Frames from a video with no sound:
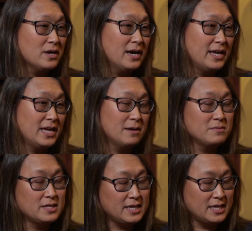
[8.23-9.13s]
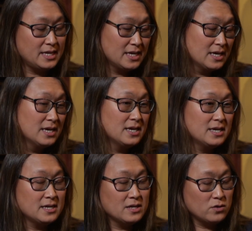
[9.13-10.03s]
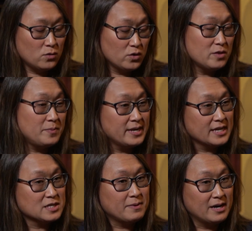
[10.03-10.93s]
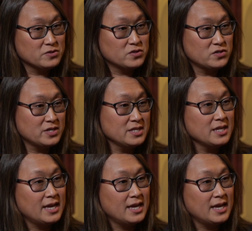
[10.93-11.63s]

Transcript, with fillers: I am the orthopedic spinal surgeon